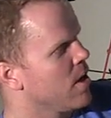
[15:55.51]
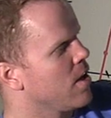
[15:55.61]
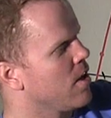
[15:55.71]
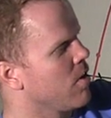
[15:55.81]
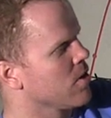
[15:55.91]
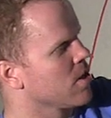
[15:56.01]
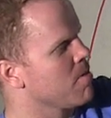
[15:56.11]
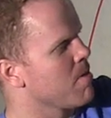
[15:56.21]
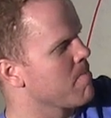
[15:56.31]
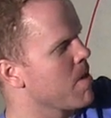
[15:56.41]
And then r is going
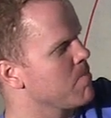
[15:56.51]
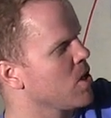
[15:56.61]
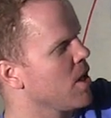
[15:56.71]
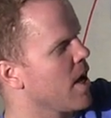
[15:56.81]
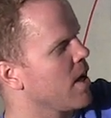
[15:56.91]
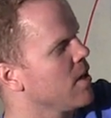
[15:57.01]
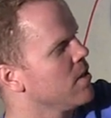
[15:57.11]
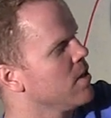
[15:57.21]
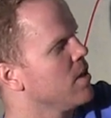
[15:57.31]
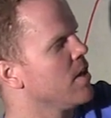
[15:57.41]
to bump up to like
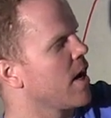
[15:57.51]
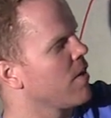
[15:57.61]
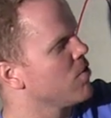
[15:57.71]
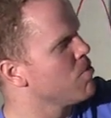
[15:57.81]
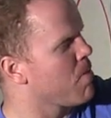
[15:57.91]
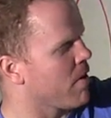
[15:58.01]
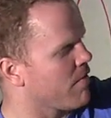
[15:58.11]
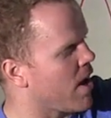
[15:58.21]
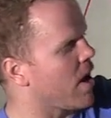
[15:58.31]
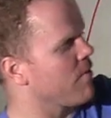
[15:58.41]

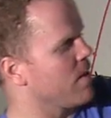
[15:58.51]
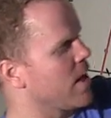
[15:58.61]
-2.5,